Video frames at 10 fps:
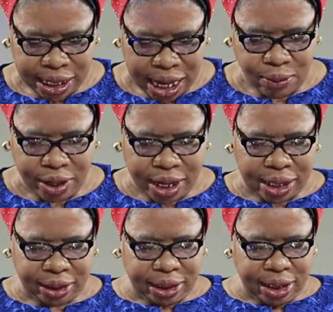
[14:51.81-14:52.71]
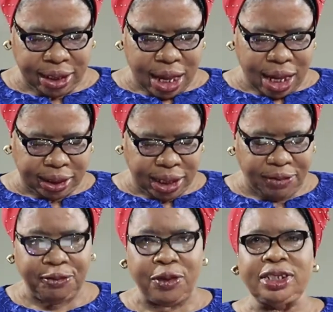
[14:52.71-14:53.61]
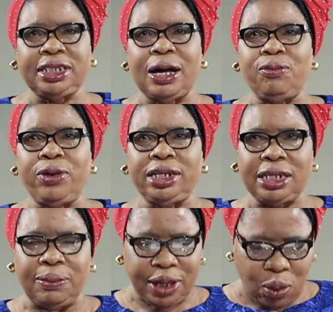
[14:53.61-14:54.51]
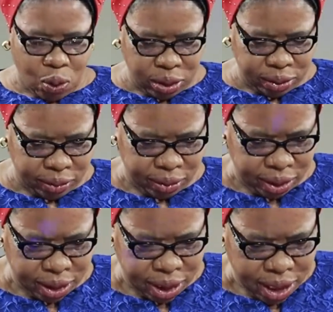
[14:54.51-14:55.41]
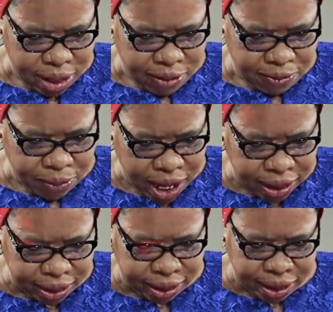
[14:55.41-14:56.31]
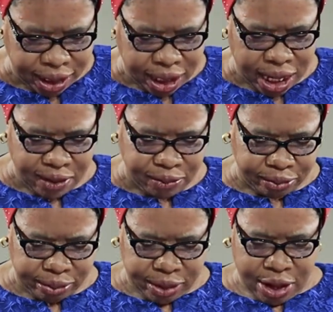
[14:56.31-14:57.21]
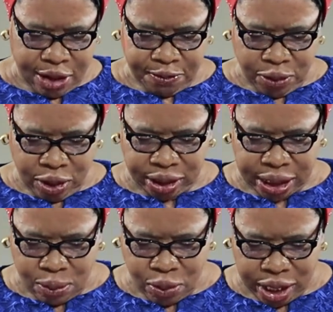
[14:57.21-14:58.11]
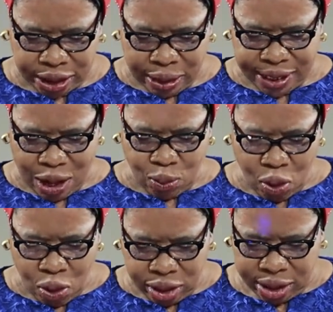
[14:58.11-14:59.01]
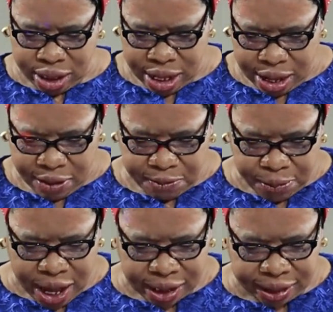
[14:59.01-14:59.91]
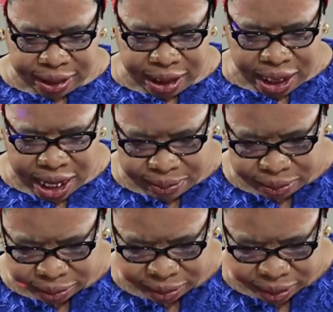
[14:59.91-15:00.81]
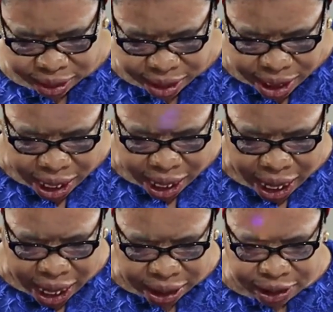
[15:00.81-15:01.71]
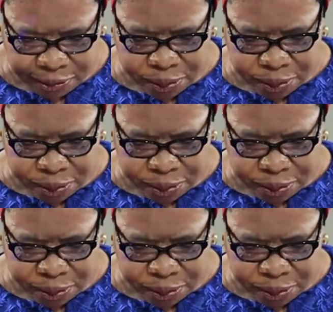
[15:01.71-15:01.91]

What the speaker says: And we can see that in 1 Samuel chapter 1, verse 11. 1 Samuel chapter 1, verse 11. And she